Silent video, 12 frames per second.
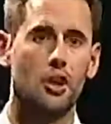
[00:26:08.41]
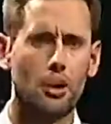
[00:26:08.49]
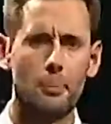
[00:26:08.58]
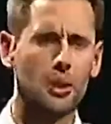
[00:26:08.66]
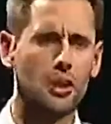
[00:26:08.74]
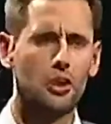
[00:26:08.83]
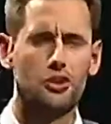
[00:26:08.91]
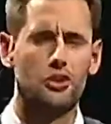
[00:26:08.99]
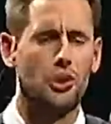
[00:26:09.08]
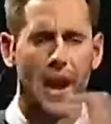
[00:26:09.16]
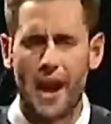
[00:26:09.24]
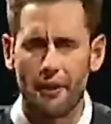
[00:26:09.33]
Not
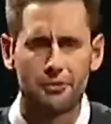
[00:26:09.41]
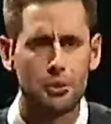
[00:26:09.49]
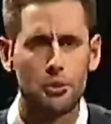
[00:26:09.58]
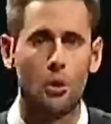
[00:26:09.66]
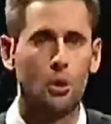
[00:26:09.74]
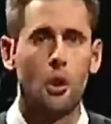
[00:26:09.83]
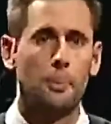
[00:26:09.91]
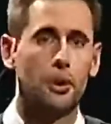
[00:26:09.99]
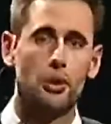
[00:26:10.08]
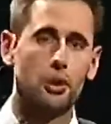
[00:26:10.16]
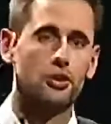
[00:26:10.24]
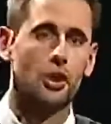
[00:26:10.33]
because you have to or
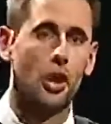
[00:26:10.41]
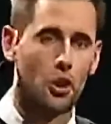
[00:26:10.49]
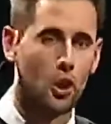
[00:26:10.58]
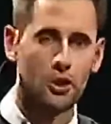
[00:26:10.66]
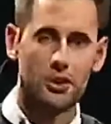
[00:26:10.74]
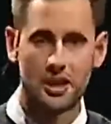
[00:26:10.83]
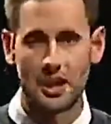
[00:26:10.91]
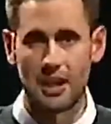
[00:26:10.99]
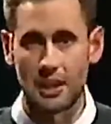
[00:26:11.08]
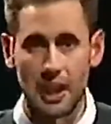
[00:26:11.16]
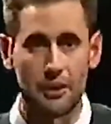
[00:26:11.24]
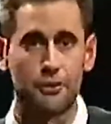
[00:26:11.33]
because God's going
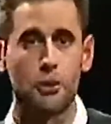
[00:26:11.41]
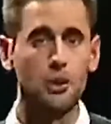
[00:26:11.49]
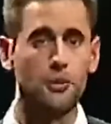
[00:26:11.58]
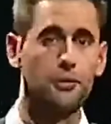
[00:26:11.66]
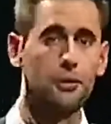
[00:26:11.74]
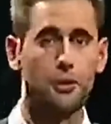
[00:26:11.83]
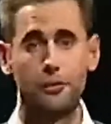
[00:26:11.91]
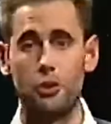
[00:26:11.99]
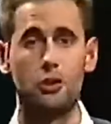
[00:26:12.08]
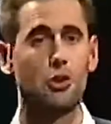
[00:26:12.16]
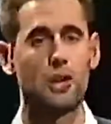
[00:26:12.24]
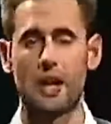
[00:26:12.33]
to love you if, you if
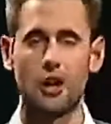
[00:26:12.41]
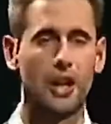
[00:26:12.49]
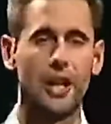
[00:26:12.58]
you do that.